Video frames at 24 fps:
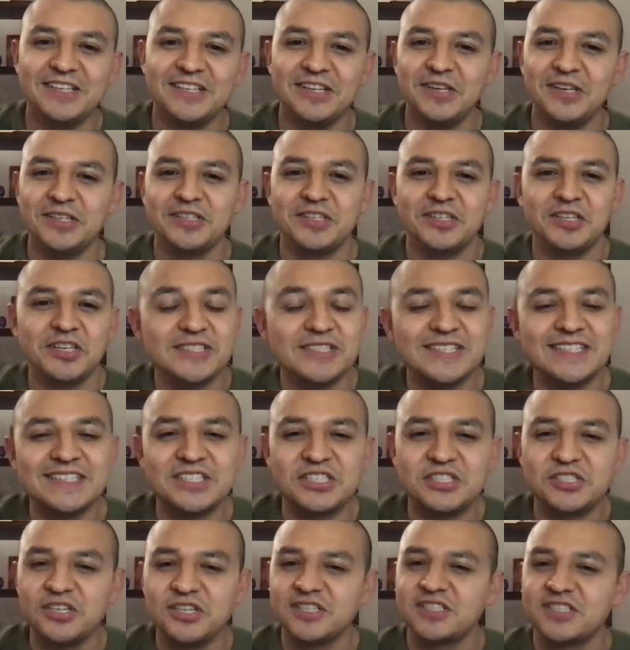it, cause
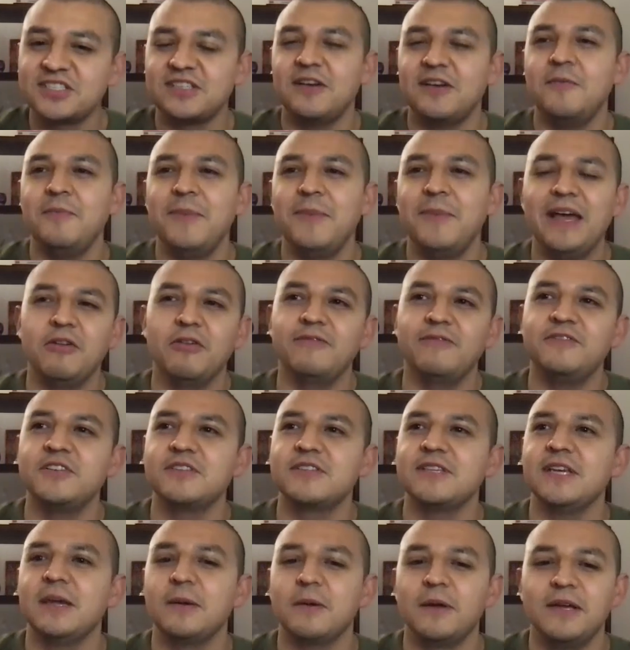it's just a matter of
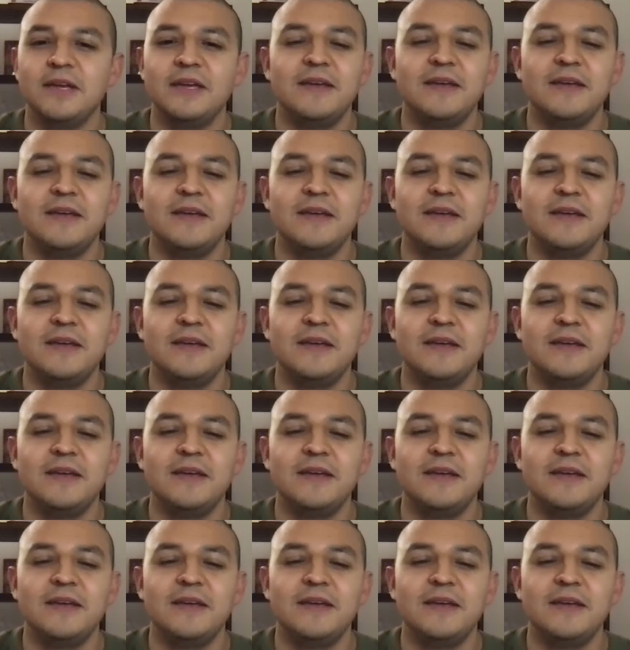just like